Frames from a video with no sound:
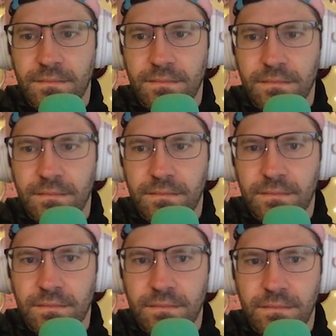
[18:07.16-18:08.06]

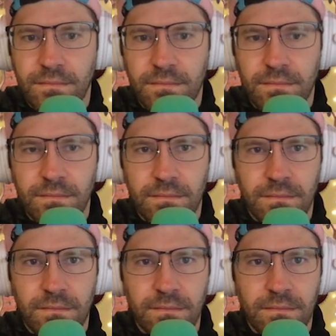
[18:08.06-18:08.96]

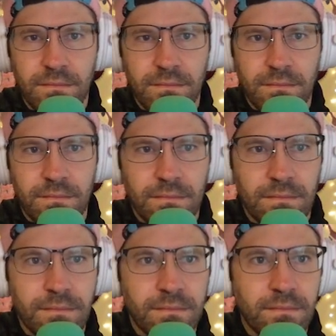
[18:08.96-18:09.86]

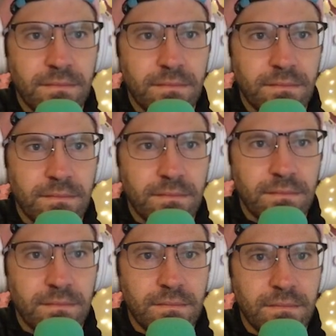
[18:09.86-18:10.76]

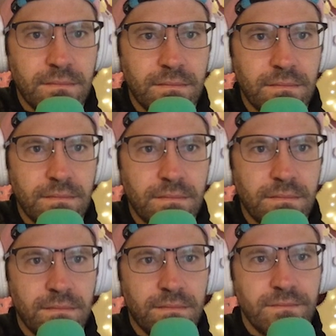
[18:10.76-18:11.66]

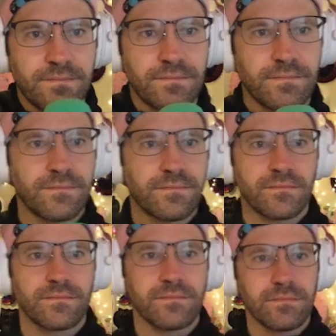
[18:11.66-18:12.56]

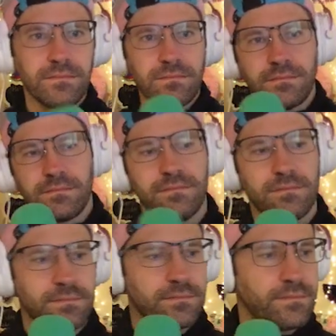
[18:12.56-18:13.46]

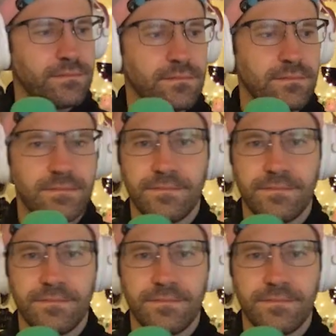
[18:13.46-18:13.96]
No words are spoken by the person on screen.